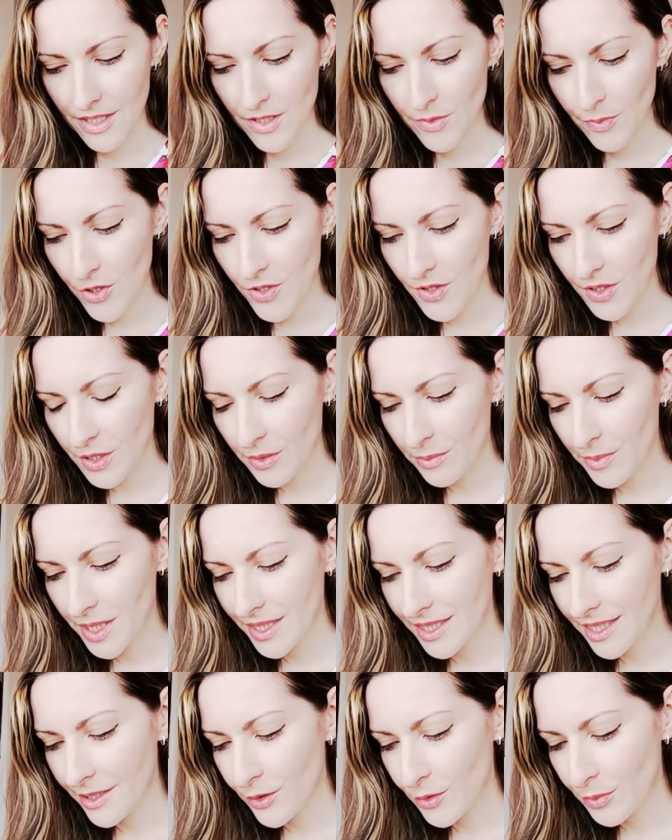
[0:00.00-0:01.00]
This person could be
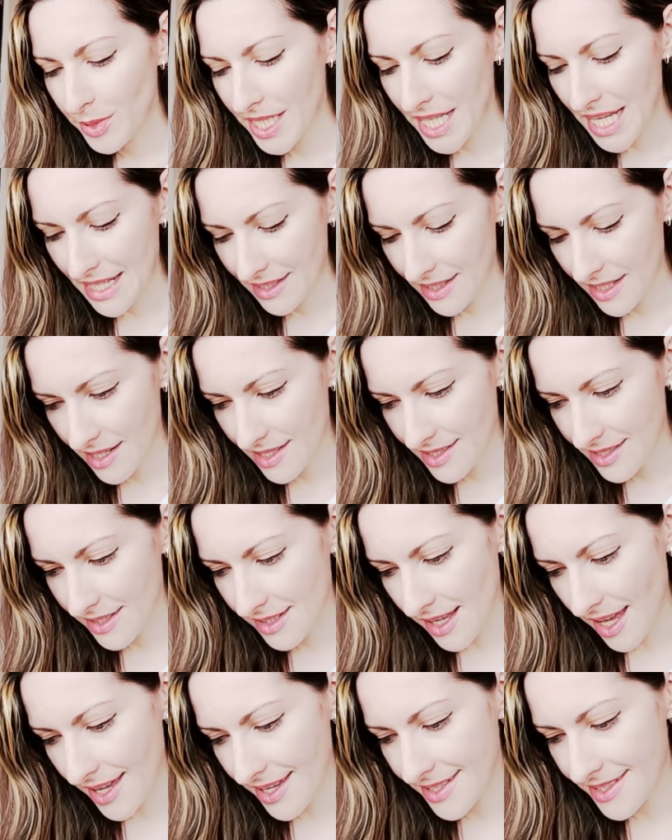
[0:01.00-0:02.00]
a little bit
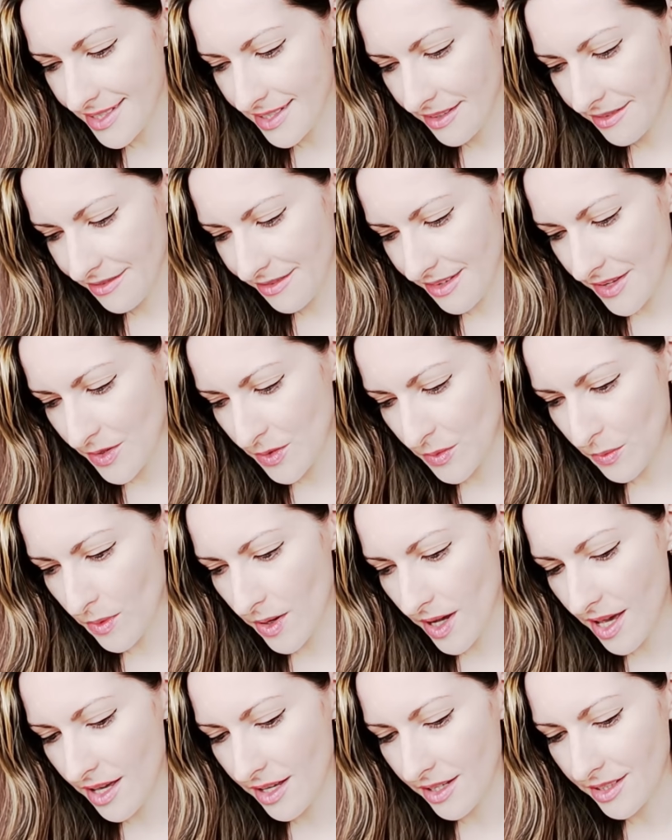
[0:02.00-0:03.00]
indecisive as
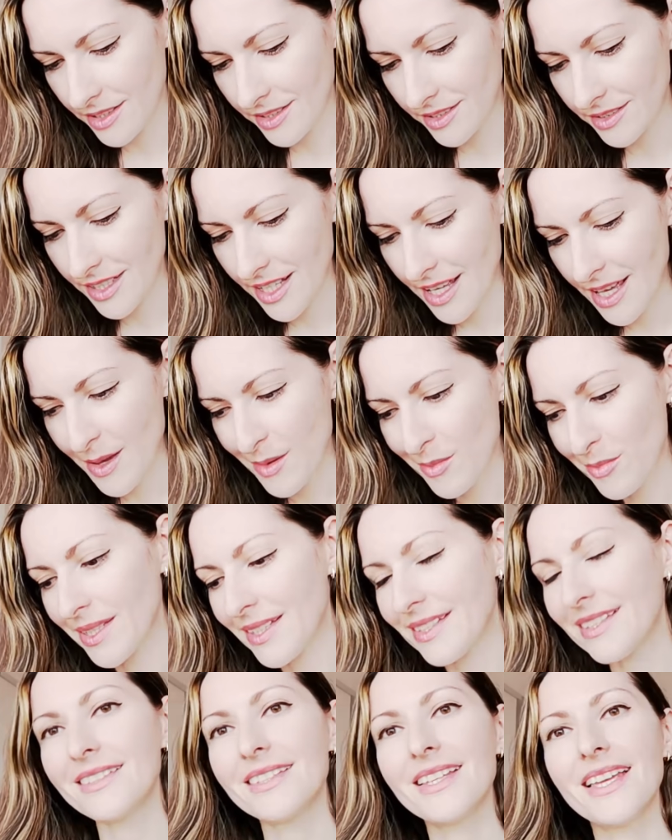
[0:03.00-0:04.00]
well,
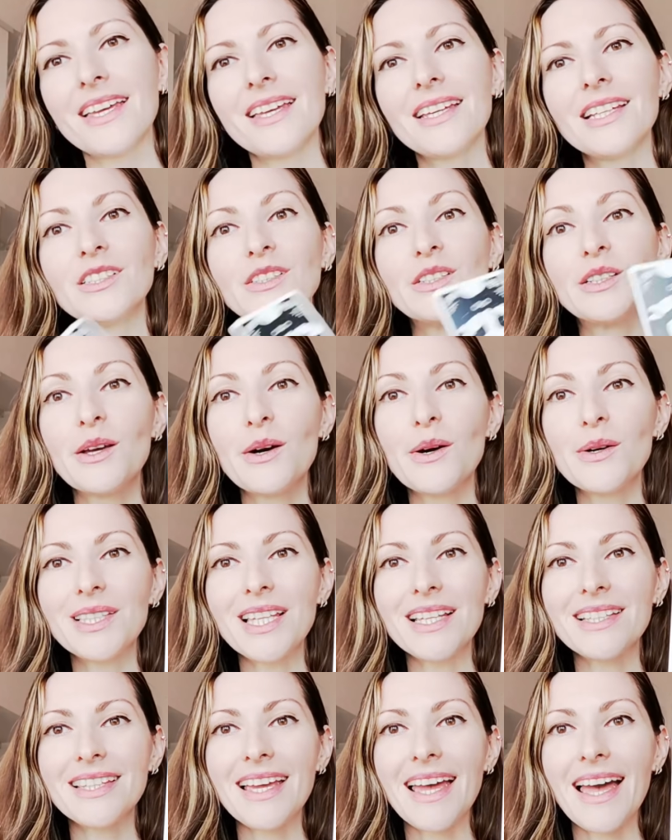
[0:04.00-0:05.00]
but they know
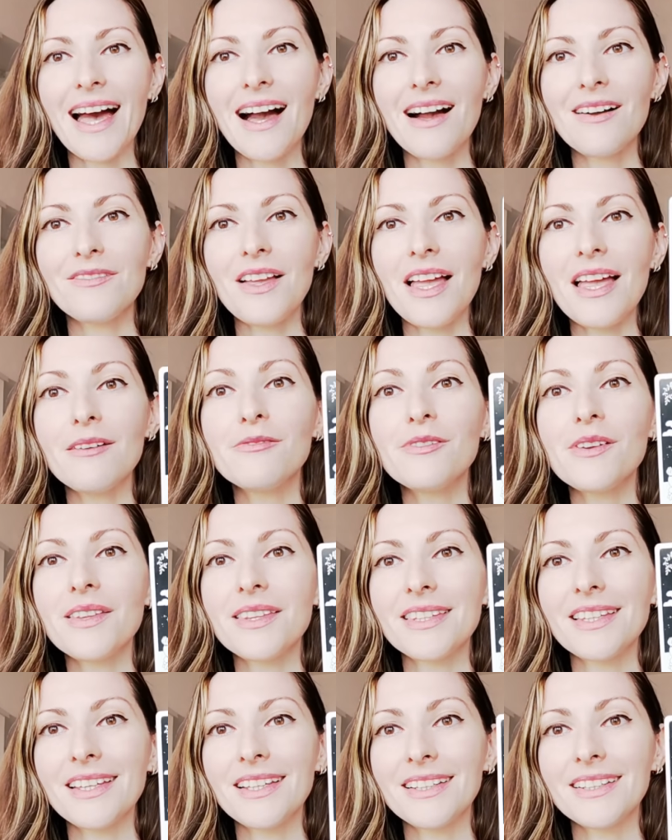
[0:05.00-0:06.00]
that they have
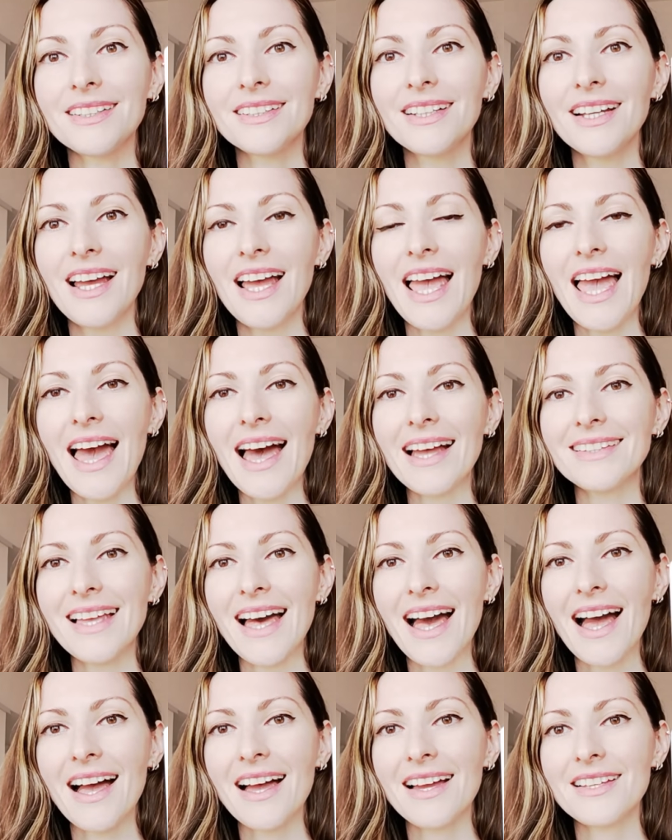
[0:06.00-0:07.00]
everything at
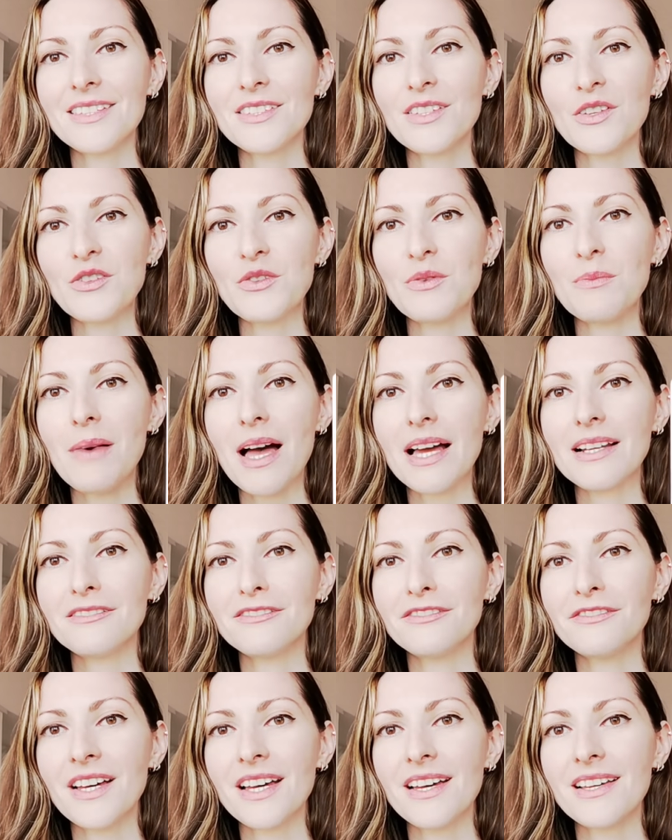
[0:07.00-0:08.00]
hand to
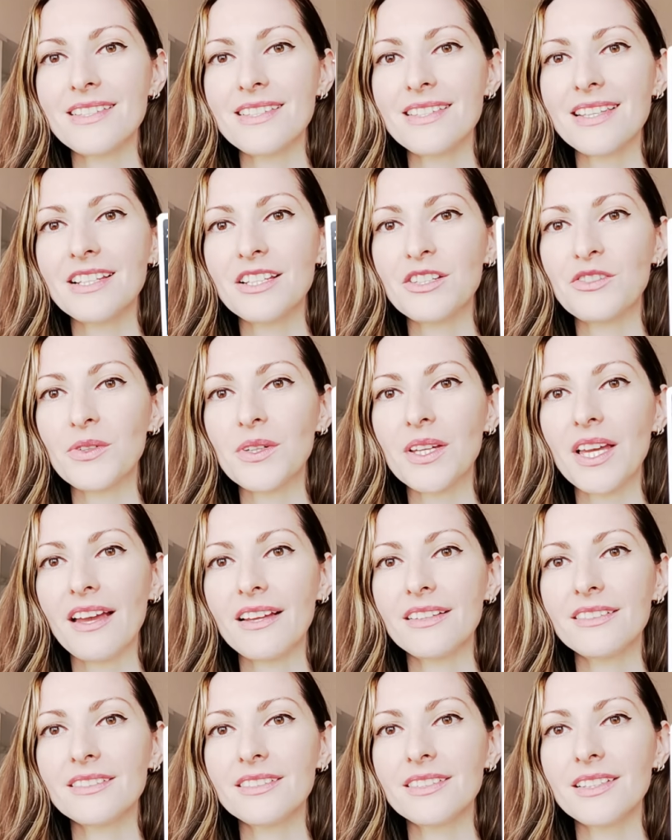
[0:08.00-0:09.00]
manifest and
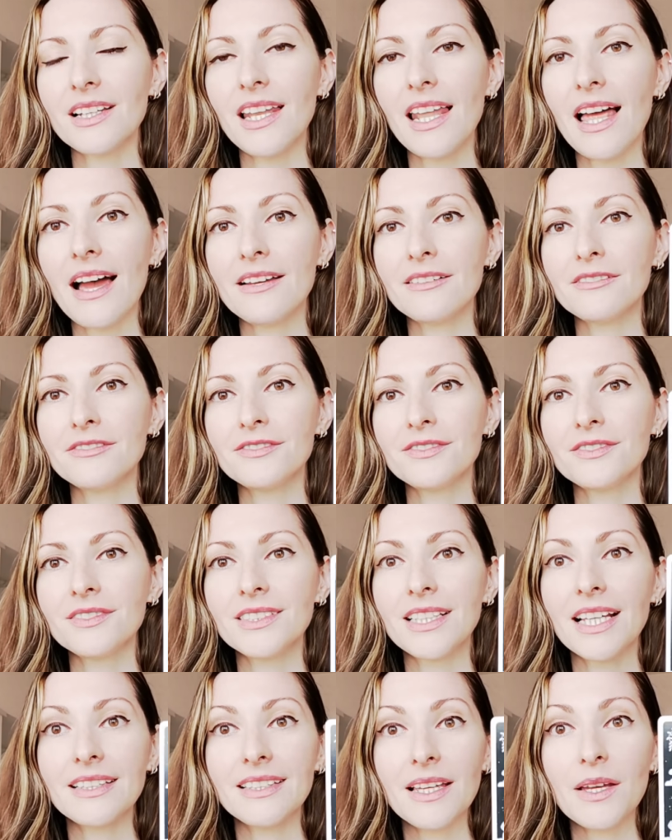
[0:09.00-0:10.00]
create the life
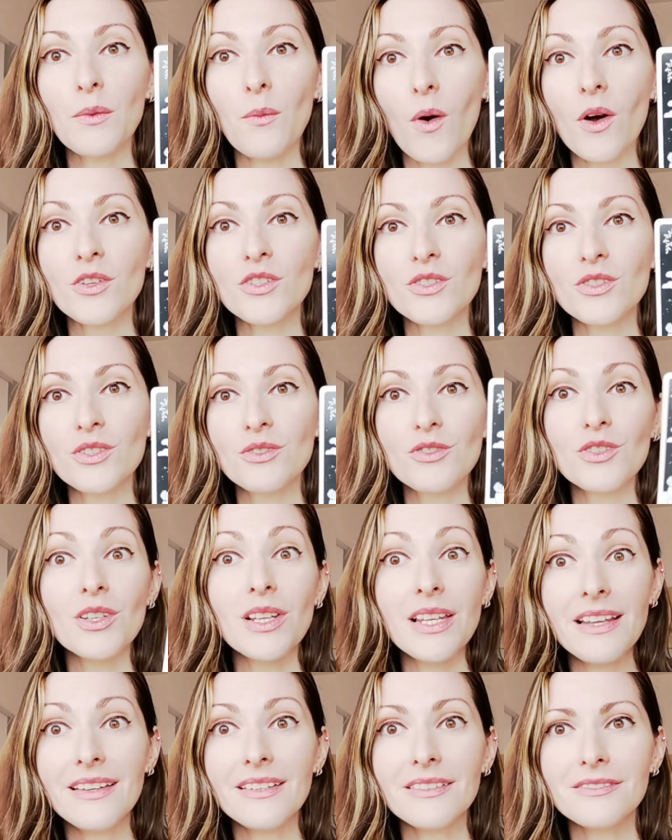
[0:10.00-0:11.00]
that they want to
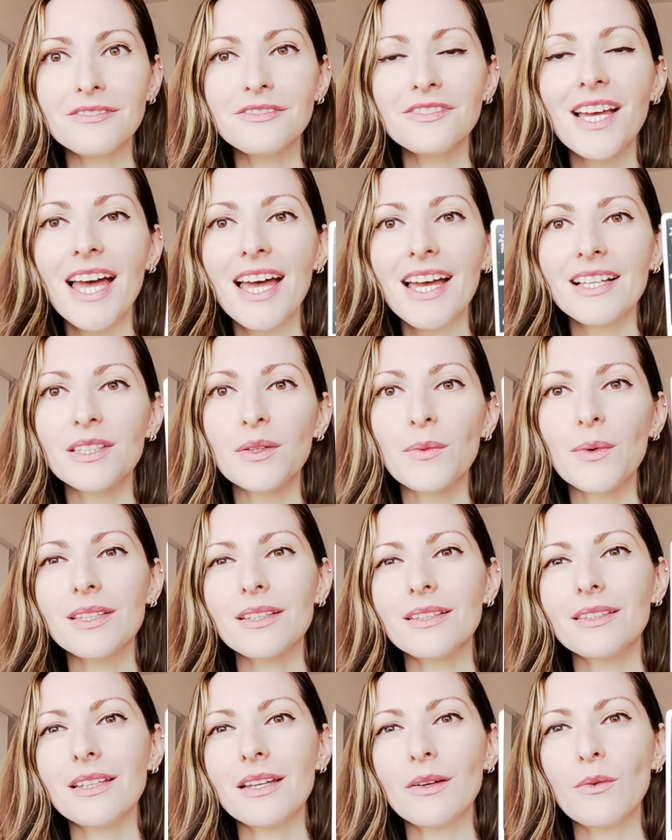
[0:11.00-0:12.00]
live, the one
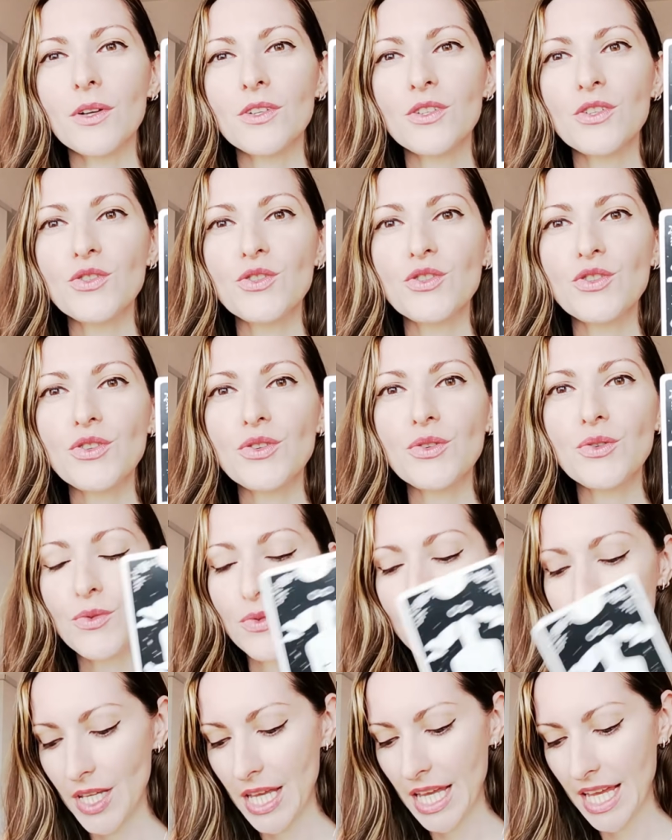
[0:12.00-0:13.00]
that they want to
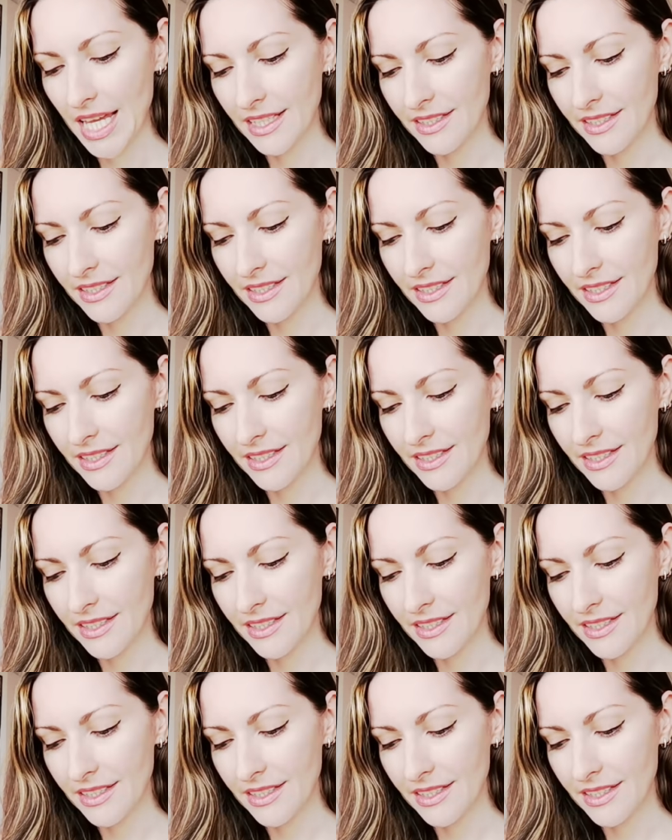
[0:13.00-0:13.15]
choose.